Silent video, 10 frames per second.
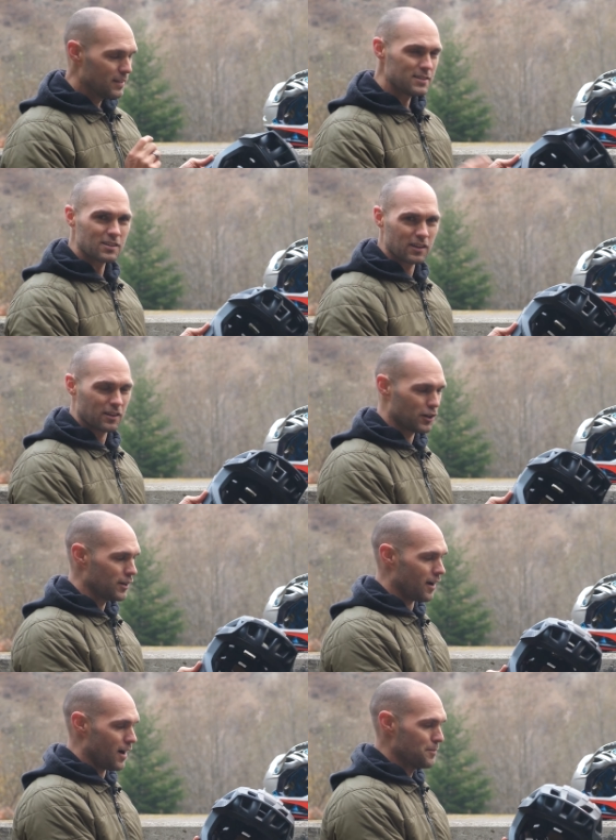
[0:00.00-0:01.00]
this is a
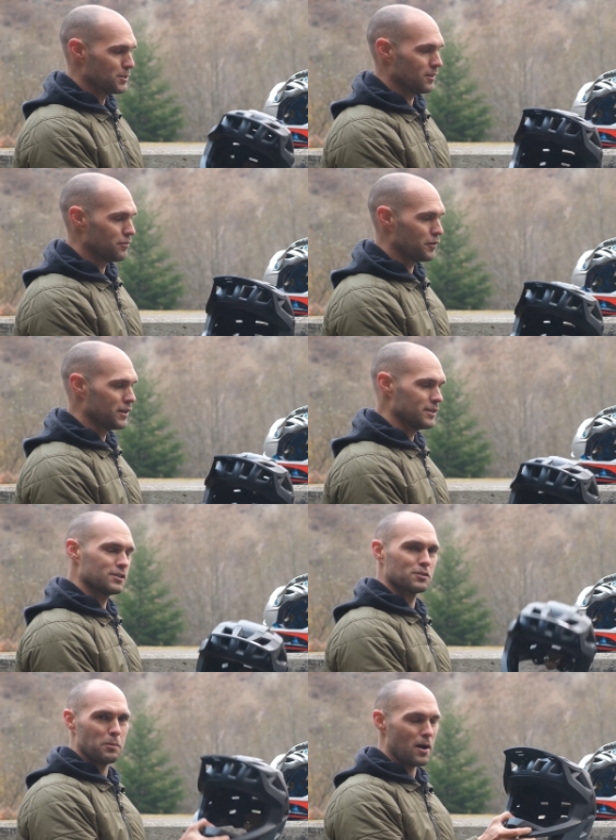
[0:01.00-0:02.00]
good option for you
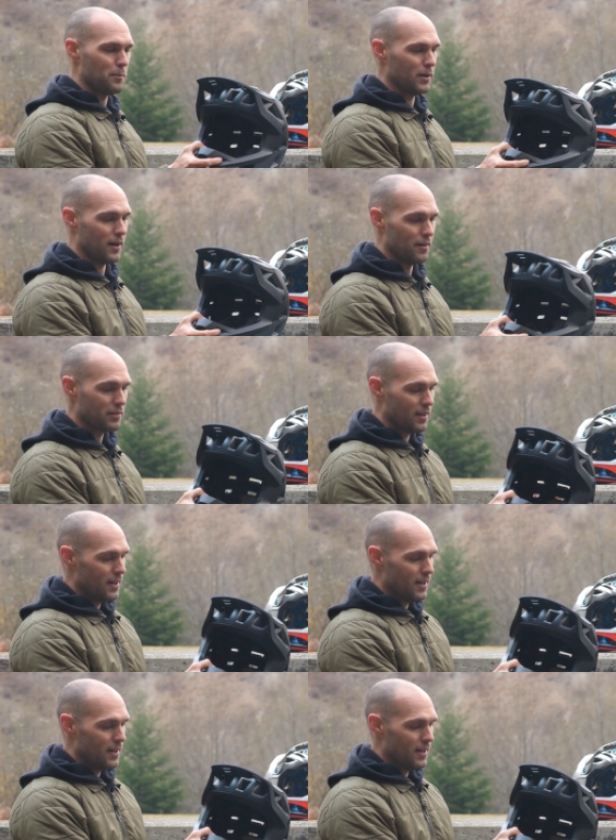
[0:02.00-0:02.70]
to just pop it off.